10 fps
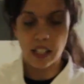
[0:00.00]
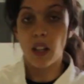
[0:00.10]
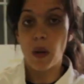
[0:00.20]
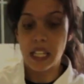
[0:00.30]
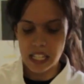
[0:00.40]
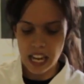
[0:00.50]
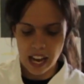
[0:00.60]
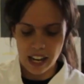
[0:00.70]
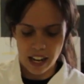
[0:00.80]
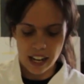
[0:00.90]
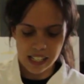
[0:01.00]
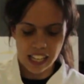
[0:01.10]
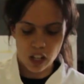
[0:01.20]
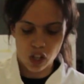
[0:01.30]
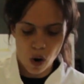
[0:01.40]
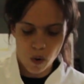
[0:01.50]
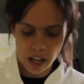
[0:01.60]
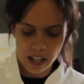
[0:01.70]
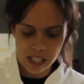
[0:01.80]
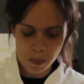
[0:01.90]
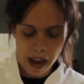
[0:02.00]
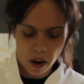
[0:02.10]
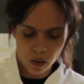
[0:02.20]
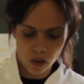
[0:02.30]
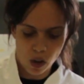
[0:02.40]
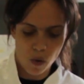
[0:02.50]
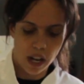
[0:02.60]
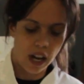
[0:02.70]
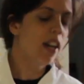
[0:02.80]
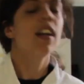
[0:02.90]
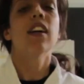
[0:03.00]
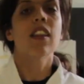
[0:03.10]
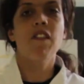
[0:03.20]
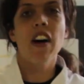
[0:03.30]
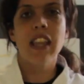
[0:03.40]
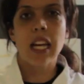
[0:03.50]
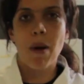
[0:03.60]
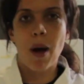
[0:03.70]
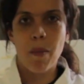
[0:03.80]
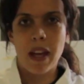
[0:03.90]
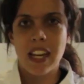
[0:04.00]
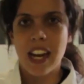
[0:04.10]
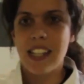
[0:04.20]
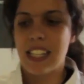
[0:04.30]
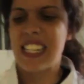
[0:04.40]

and Louisiana. It's like a donut. It's a powdered donut. The fun thing about beignets is